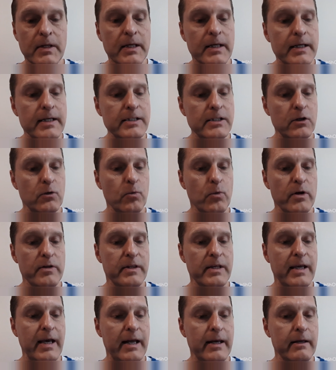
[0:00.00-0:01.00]
Is it
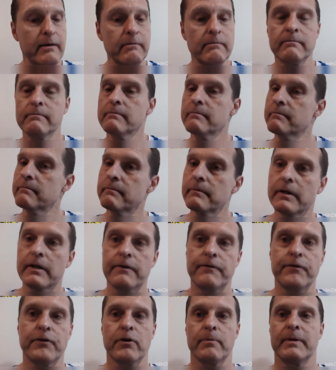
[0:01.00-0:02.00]
worth getting?
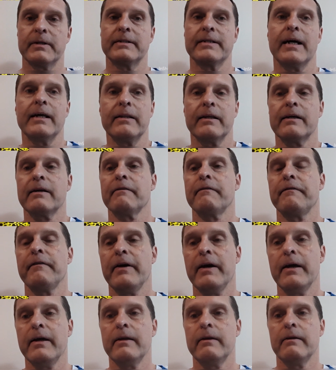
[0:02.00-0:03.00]
If you're a Metallica
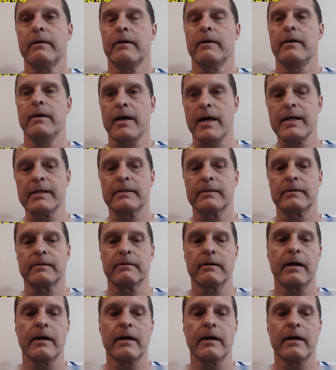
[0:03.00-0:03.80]
fan, yes.